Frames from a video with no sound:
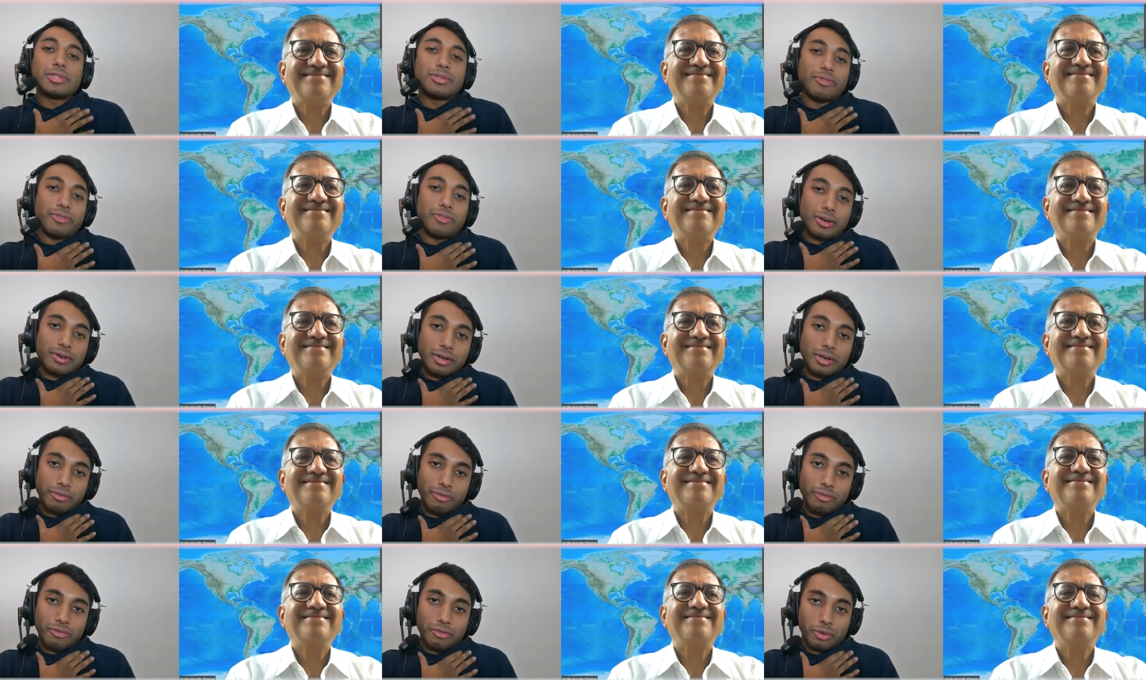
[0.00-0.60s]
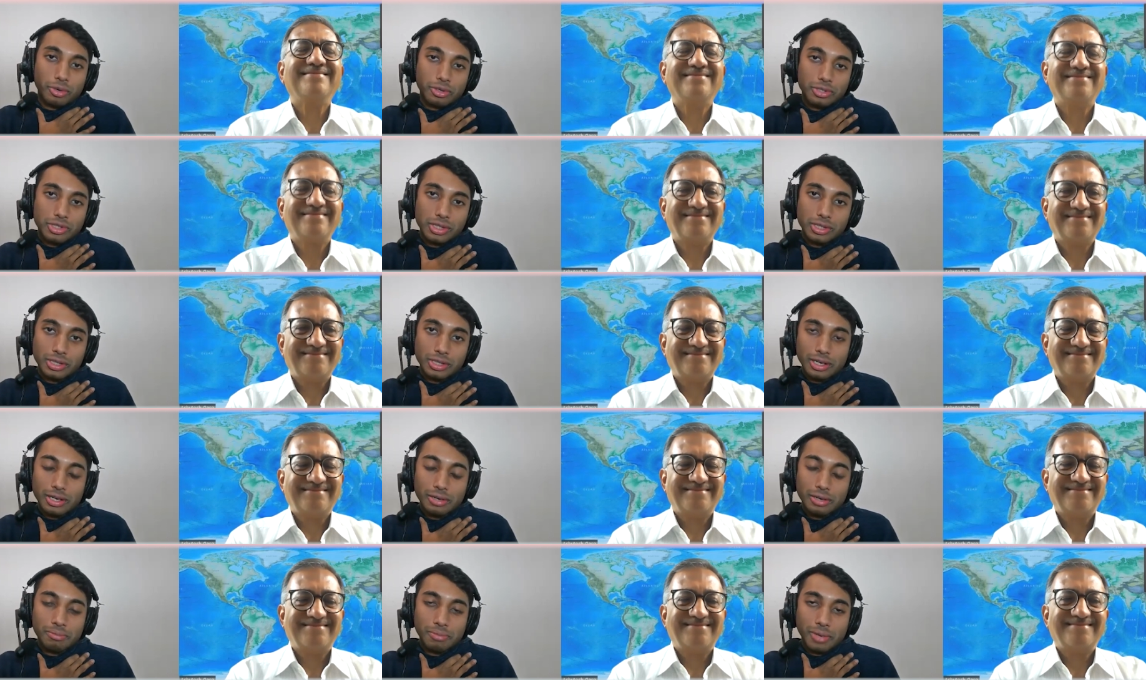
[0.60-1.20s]
Speaker 1: very fortunate
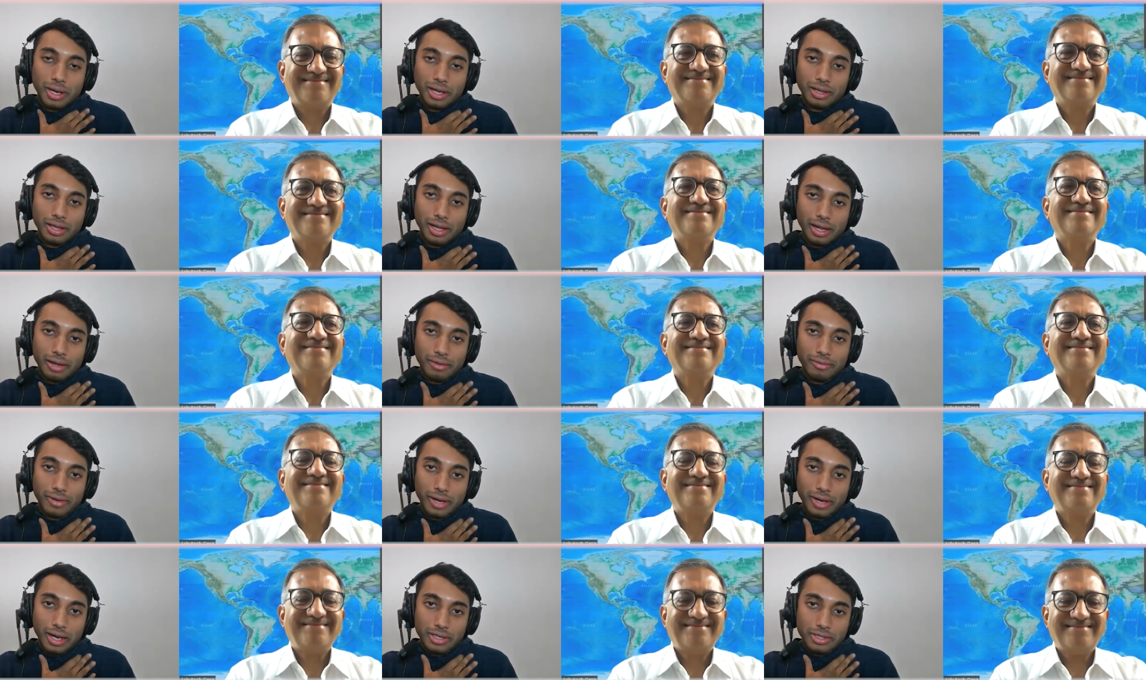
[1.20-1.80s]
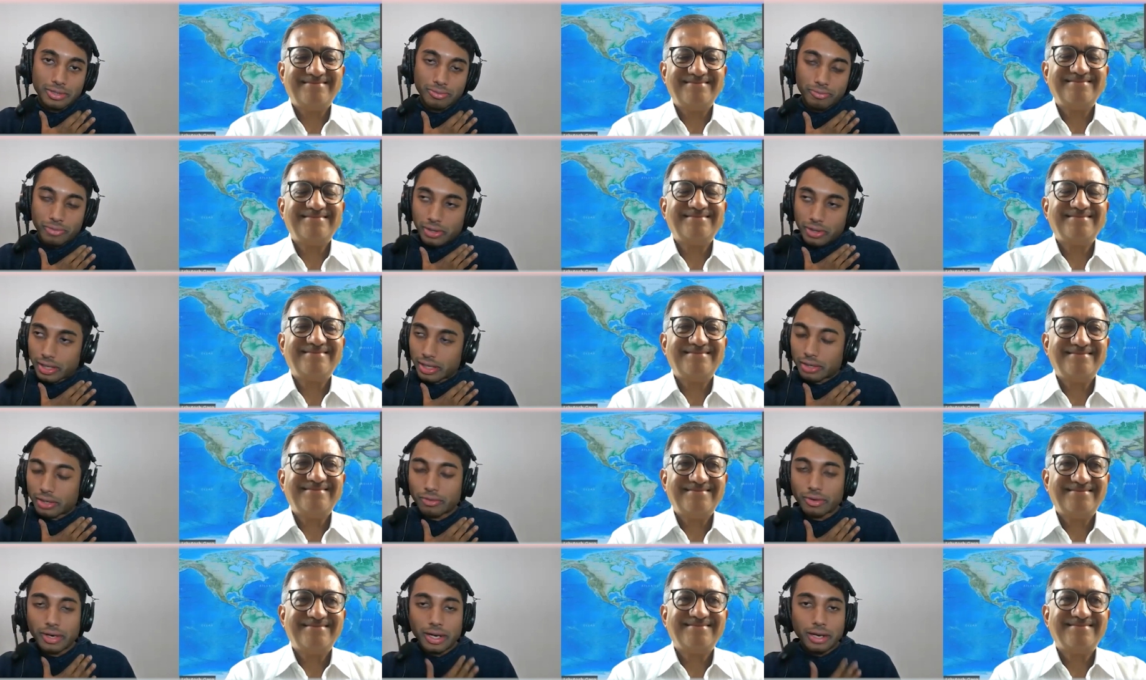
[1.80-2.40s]
in my life, Ash, very
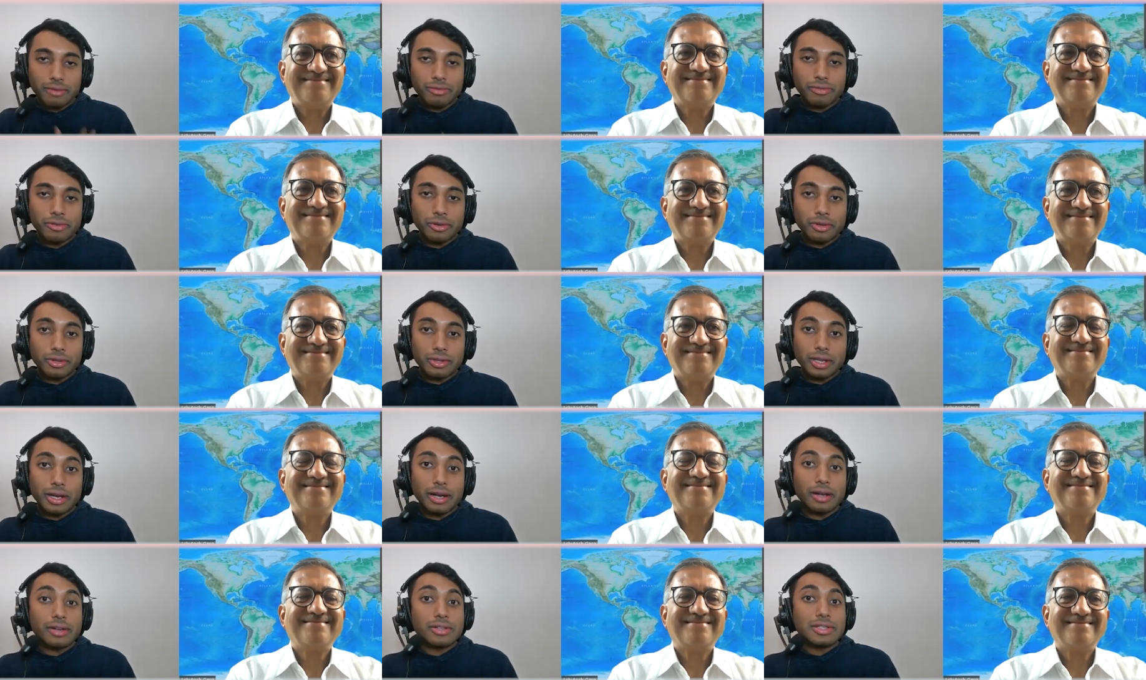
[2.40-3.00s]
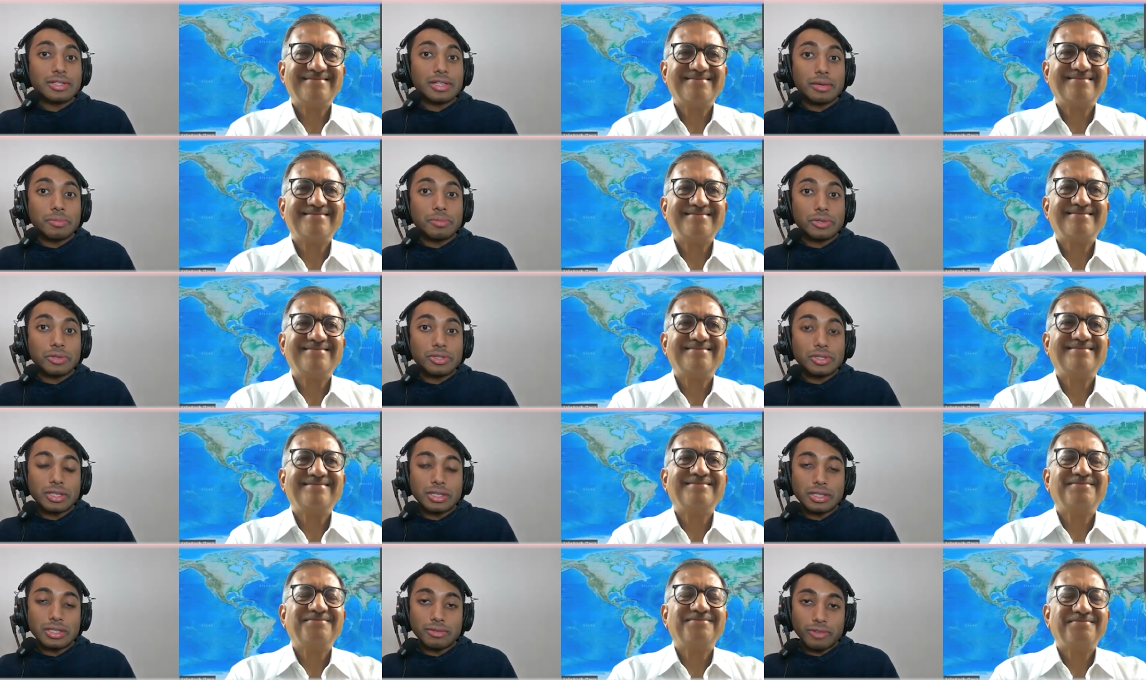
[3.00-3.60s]
grateful that I was able to
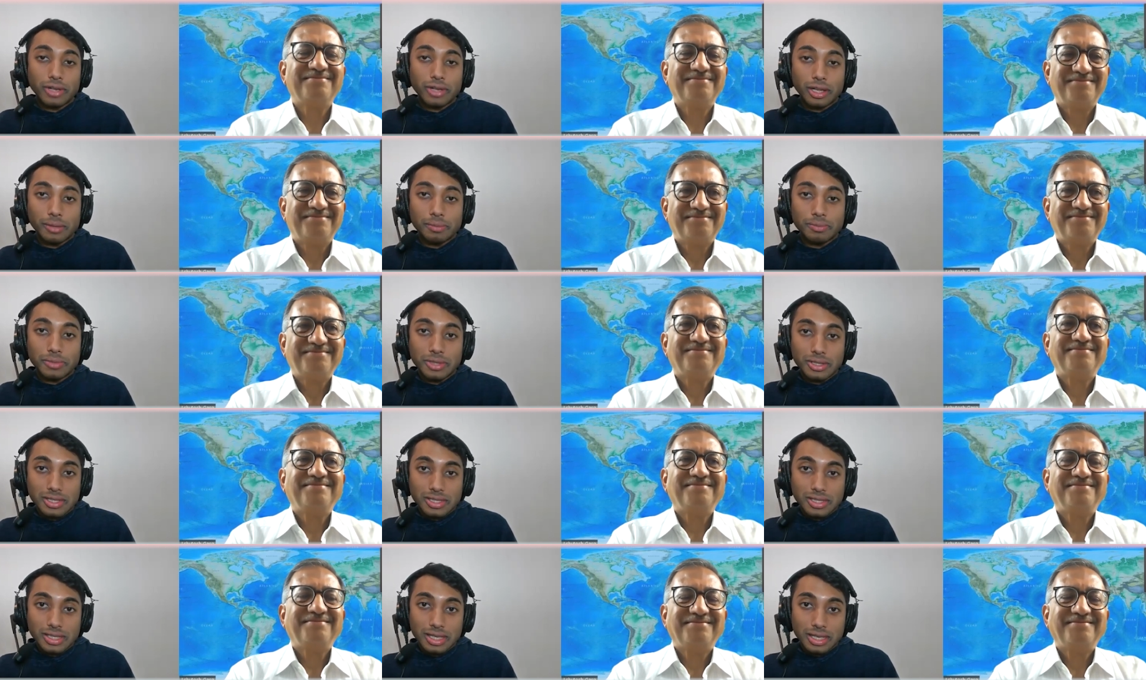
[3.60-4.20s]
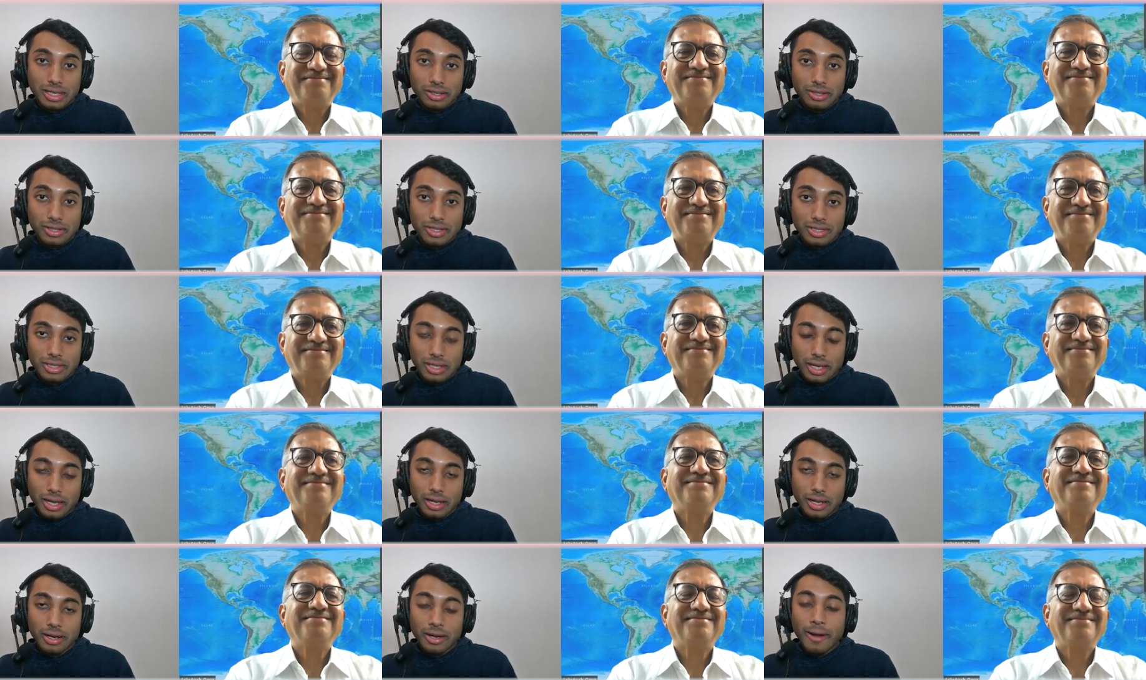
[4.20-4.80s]
develop the skill set